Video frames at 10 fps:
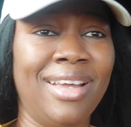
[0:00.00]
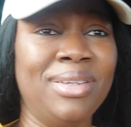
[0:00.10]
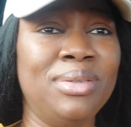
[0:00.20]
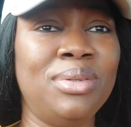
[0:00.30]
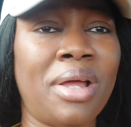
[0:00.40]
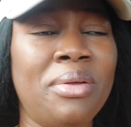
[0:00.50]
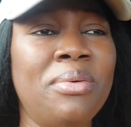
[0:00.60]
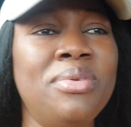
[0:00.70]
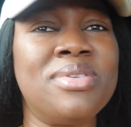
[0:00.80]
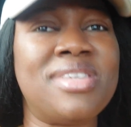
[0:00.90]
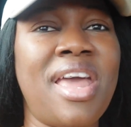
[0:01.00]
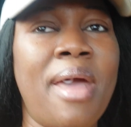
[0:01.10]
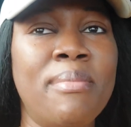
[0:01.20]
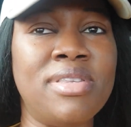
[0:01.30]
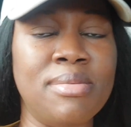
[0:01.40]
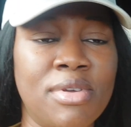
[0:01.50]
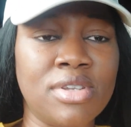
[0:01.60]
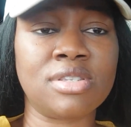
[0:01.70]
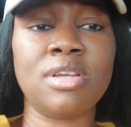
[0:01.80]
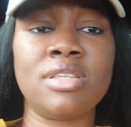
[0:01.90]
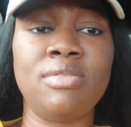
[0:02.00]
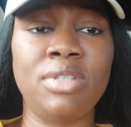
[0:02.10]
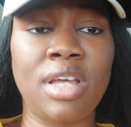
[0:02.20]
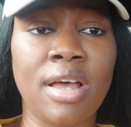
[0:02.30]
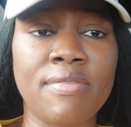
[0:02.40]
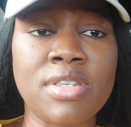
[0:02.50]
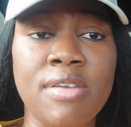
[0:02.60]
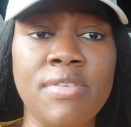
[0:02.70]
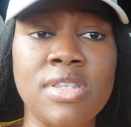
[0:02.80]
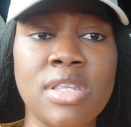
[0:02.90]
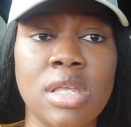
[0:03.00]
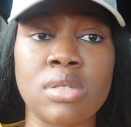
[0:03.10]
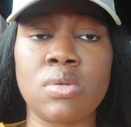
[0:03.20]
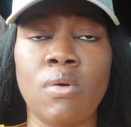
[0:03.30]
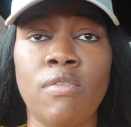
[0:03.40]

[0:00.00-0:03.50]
I don't want to say empty, because it's not as if we didn't have savings and stuff,